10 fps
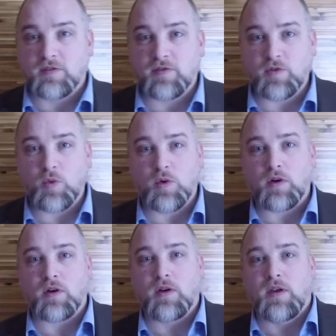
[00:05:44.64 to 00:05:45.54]

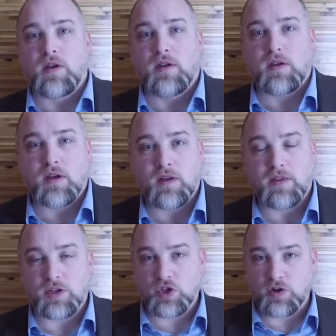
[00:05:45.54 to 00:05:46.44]
for
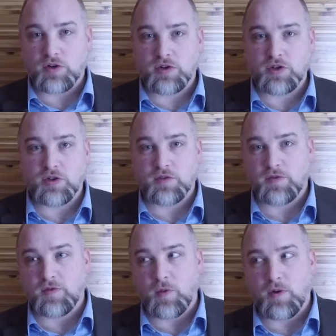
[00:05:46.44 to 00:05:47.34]
the church,
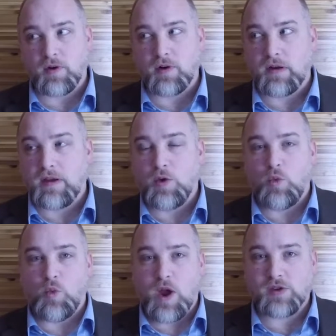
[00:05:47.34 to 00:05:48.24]
for
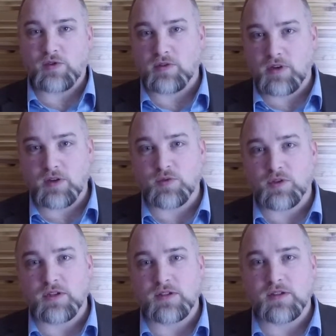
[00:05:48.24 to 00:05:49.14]
Western
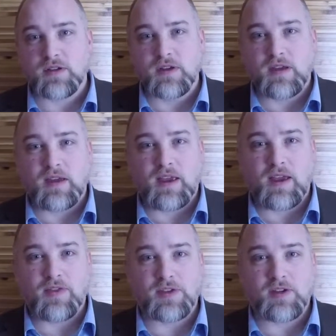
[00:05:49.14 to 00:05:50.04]
countries.
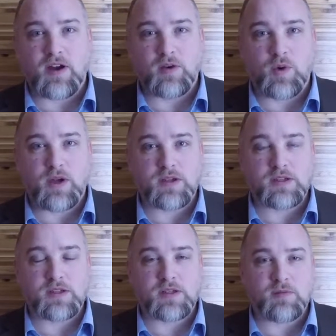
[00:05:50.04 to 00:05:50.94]
And this
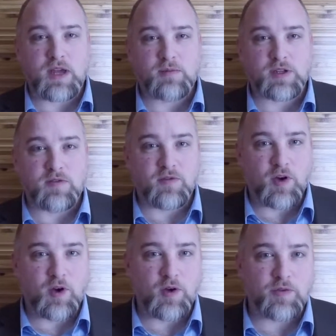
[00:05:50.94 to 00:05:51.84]
conquest sometimes
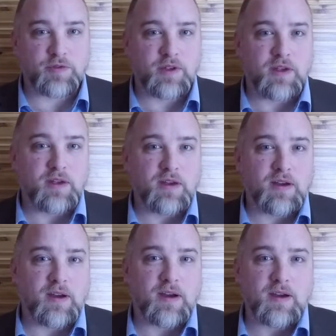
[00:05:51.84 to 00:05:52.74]
involved
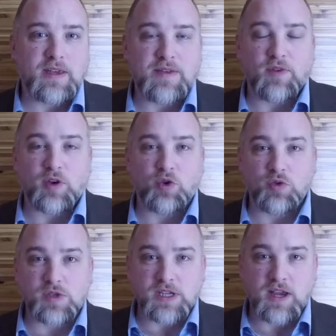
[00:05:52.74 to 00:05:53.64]
even
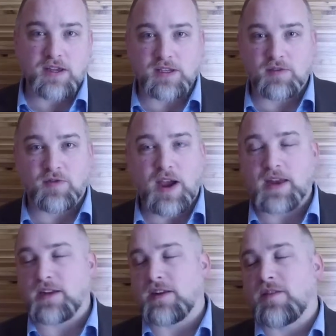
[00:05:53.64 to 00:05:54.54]
crusades and
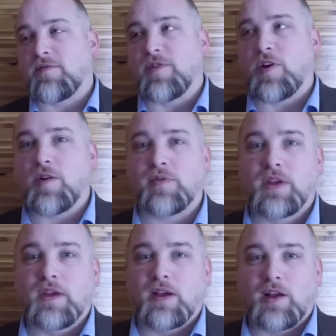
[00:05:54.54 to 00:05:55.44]
fighting. It involved
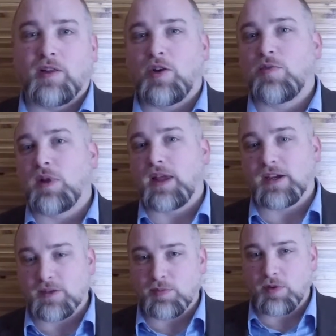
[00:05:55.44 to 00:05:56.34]
global
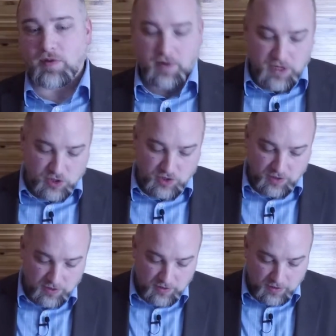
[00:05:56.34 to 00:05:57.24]
exploration,